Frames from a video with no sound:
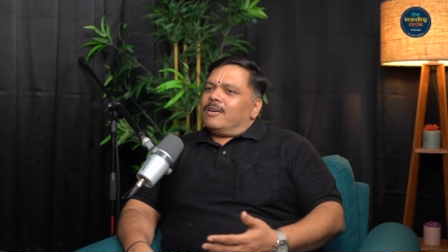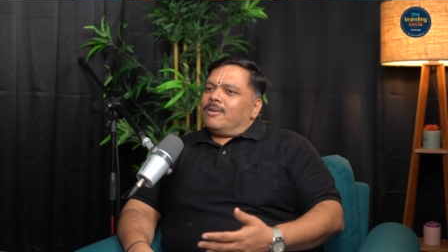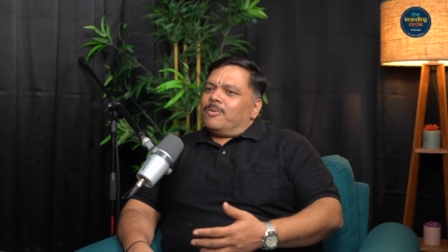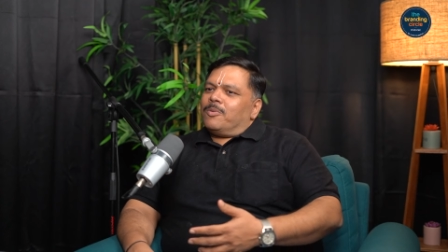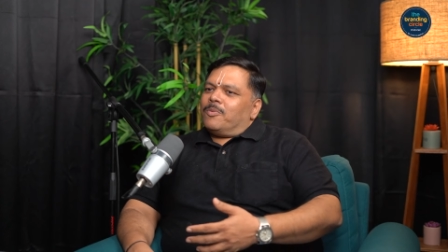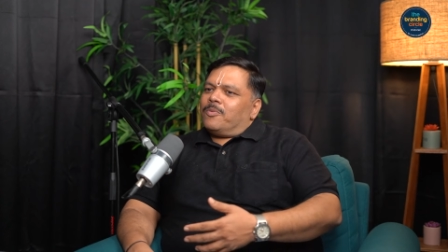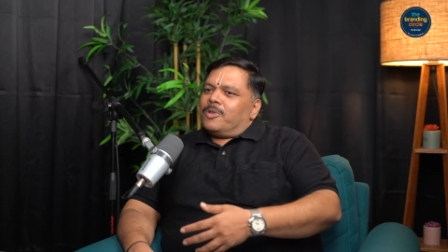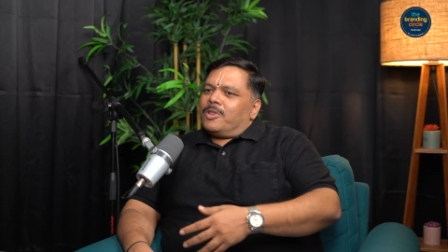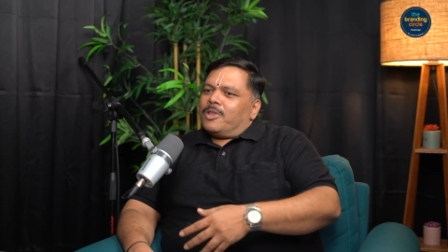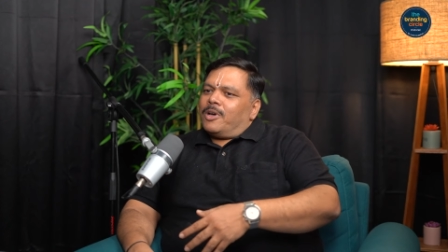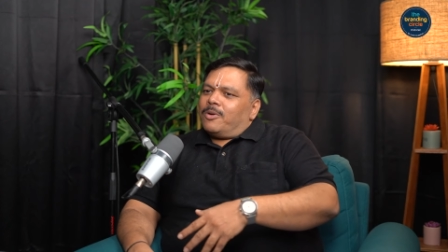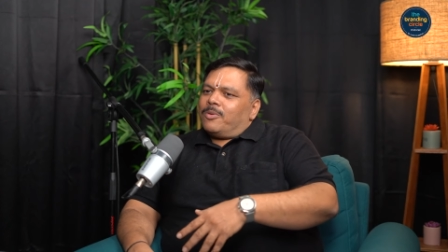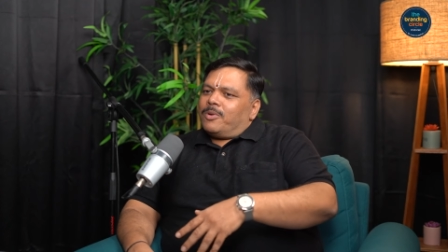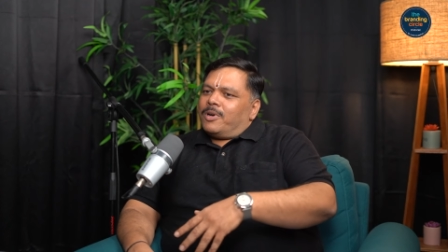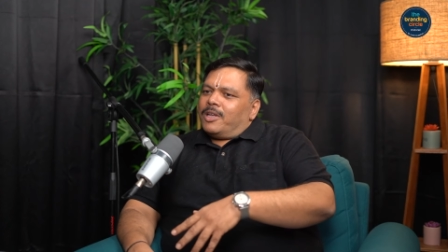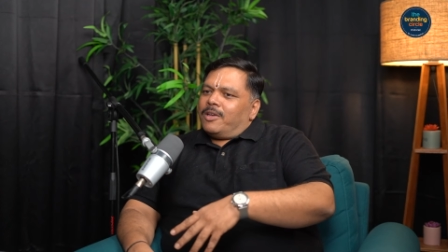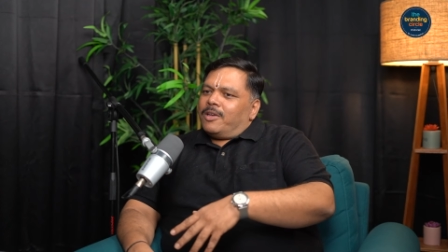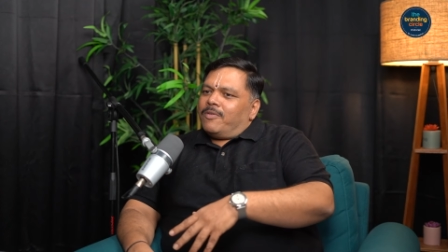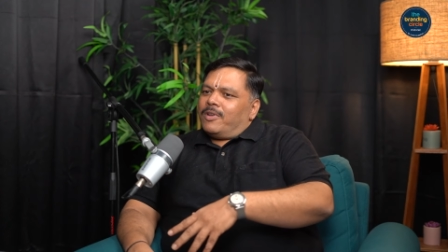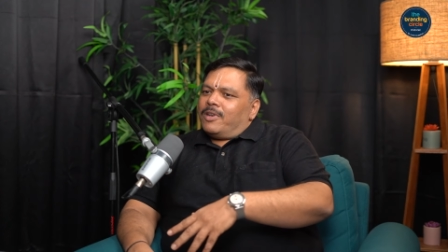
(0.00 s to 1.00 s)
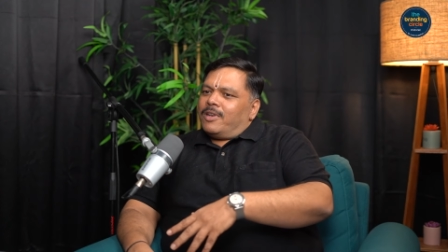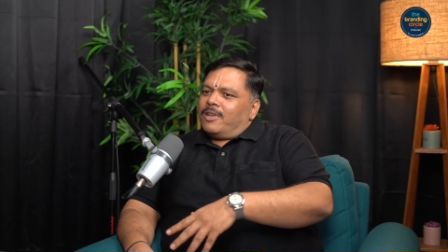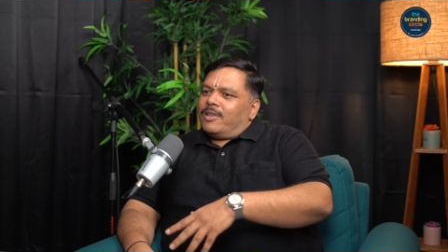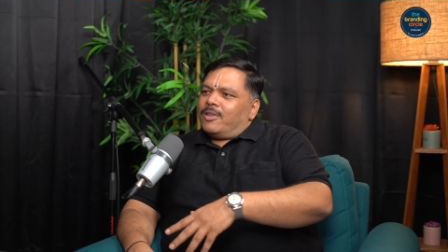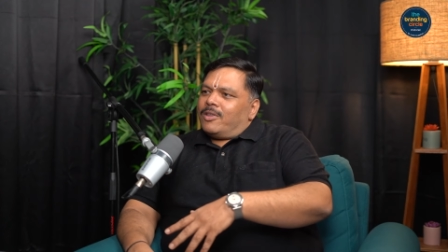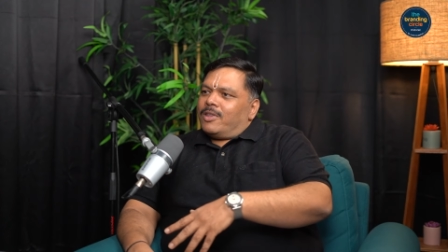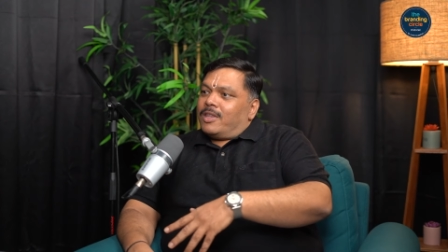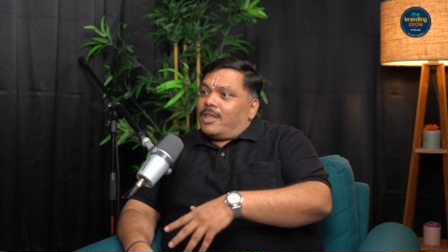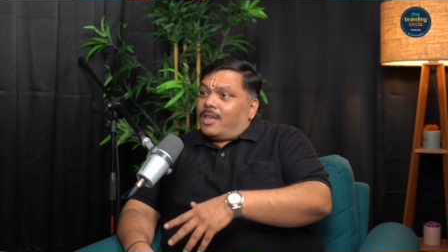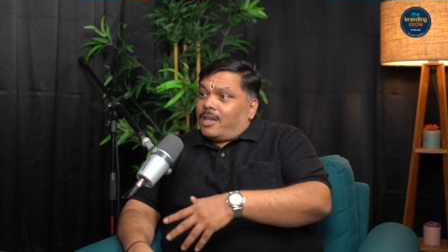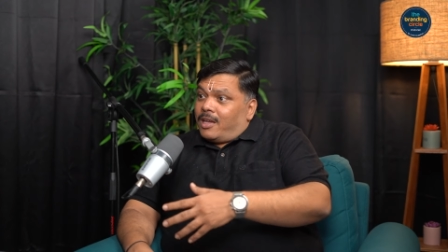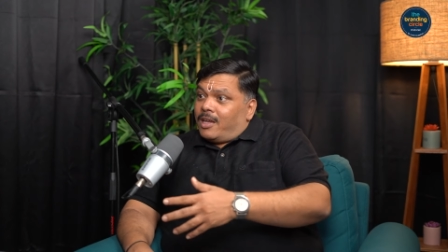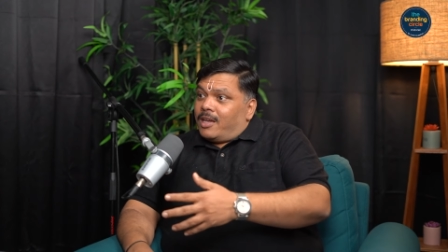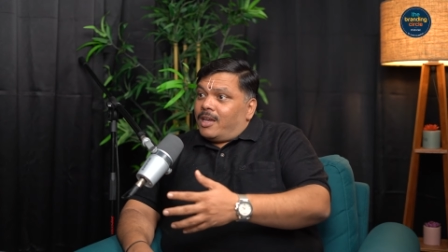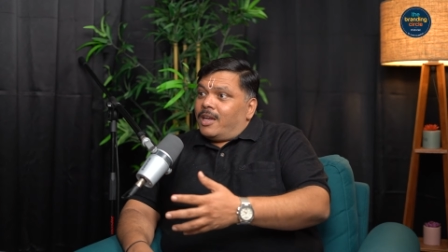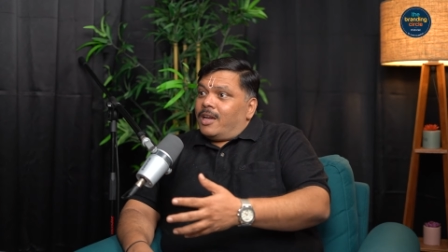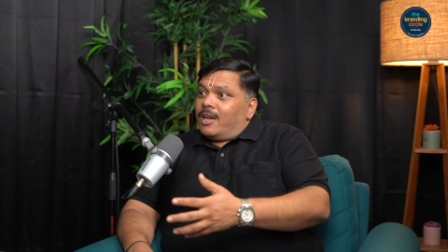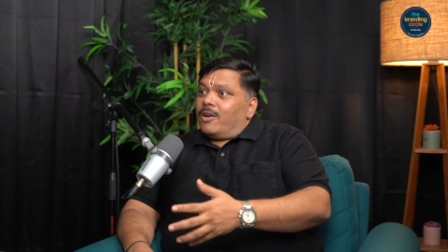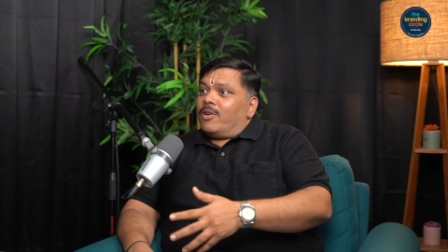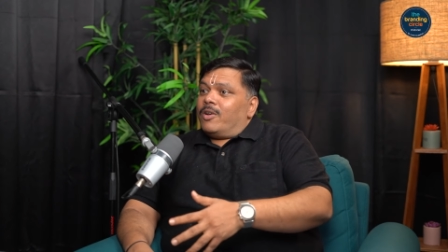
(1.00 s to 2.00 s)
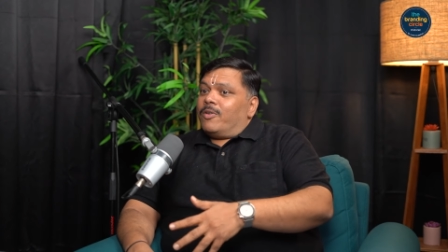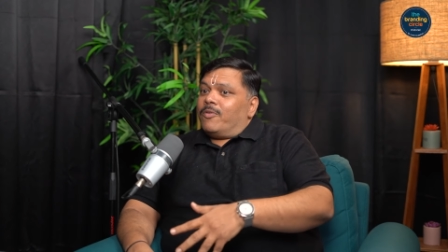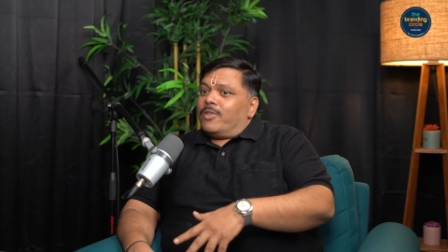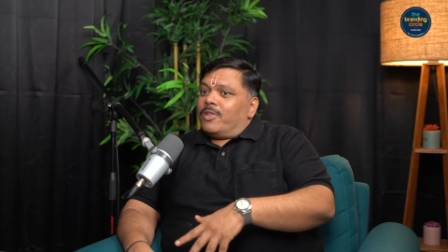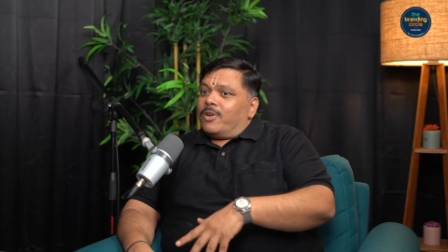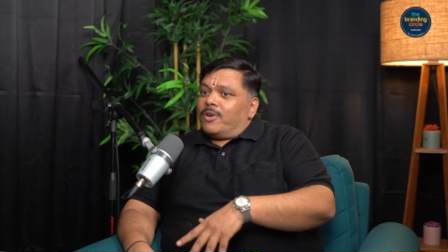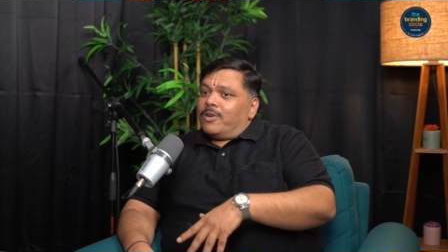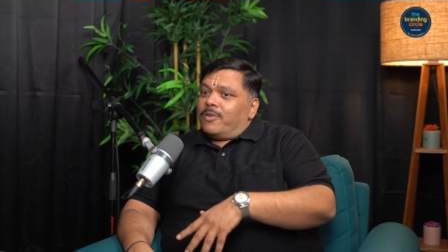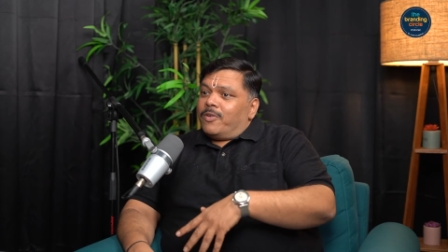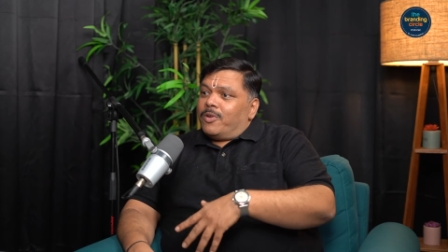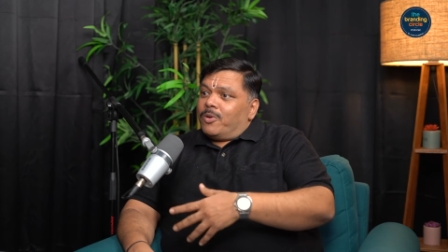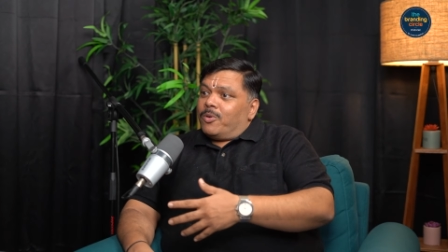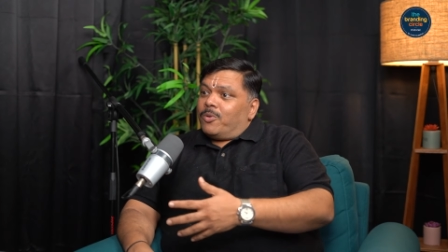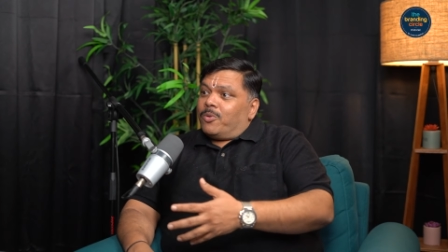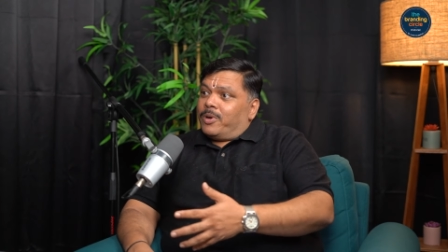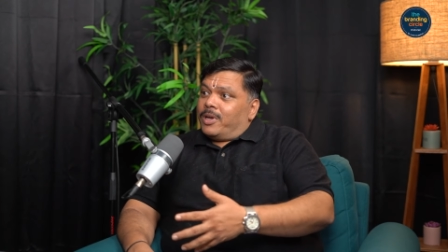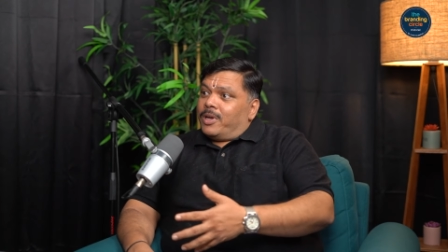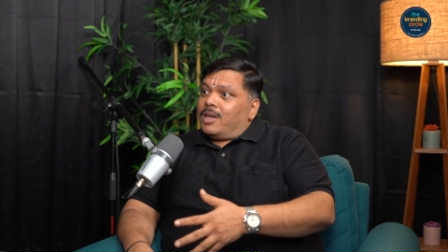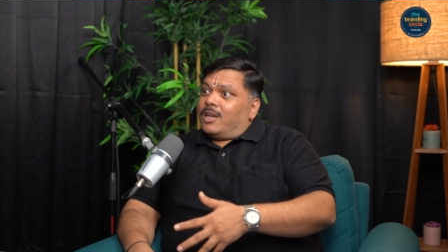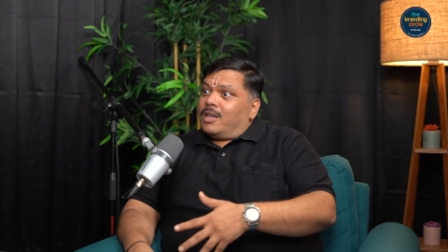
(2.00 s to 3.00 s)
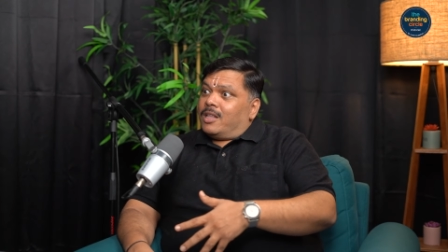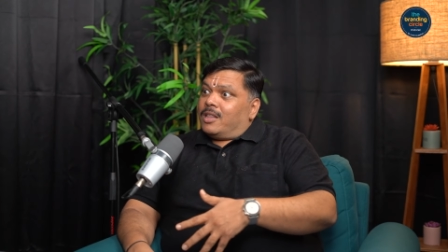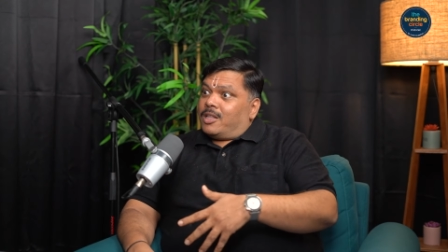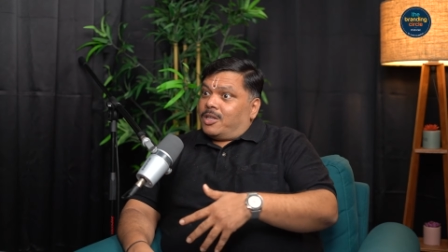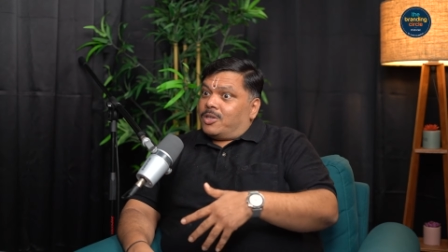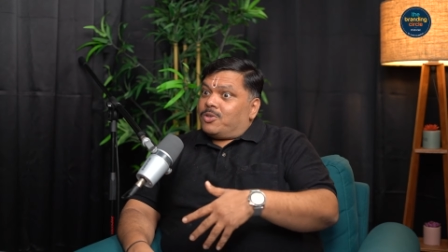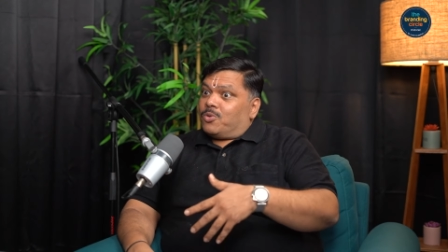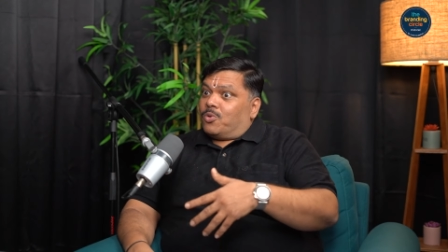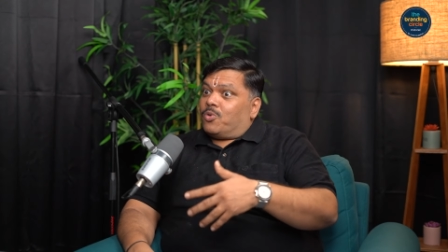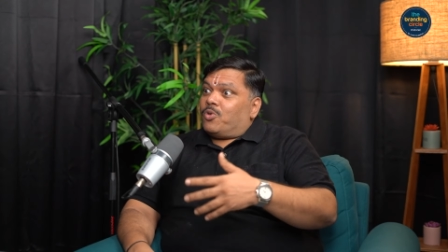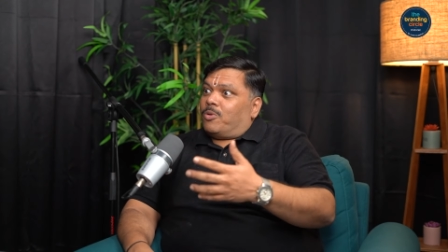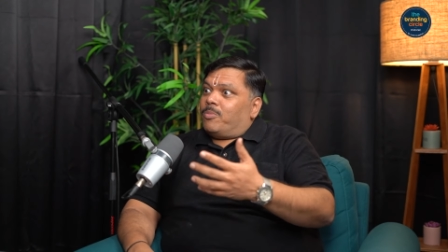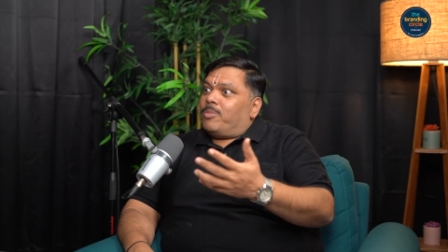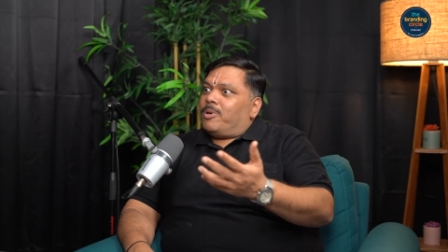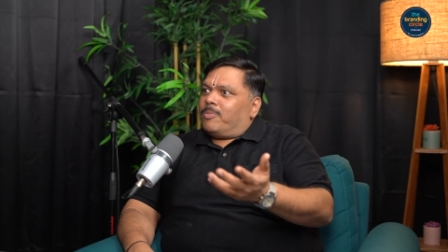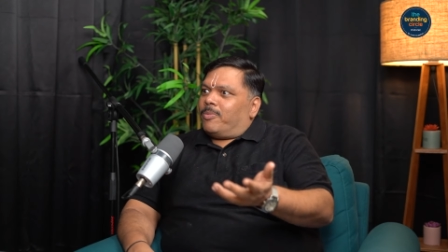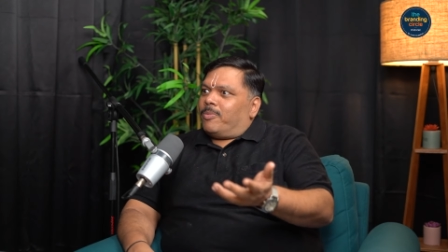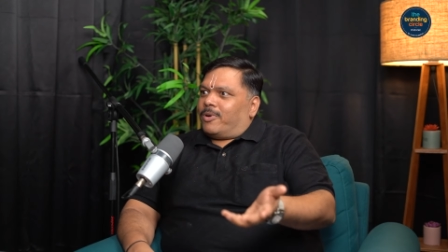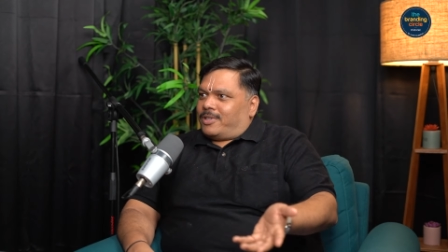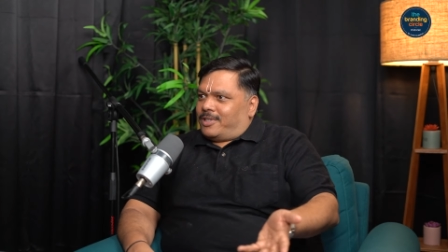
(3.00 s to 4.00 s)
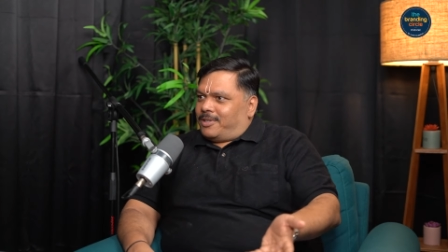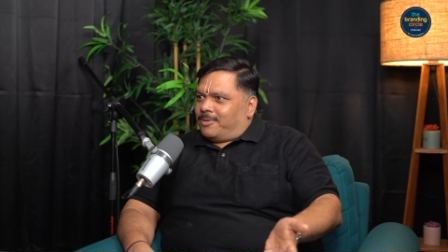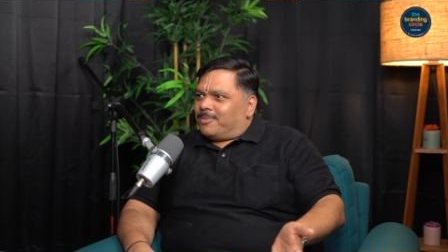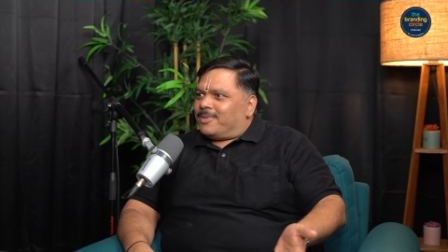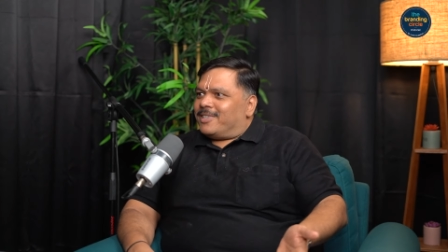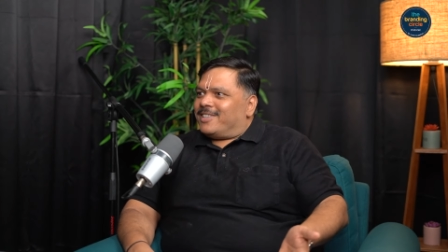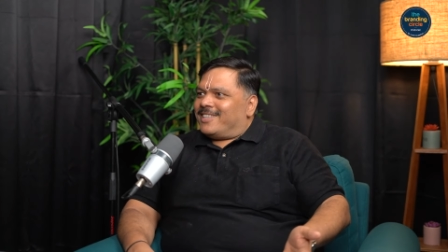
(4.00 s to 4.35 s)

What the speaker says: without even thinking or without even knowing that this could be possible.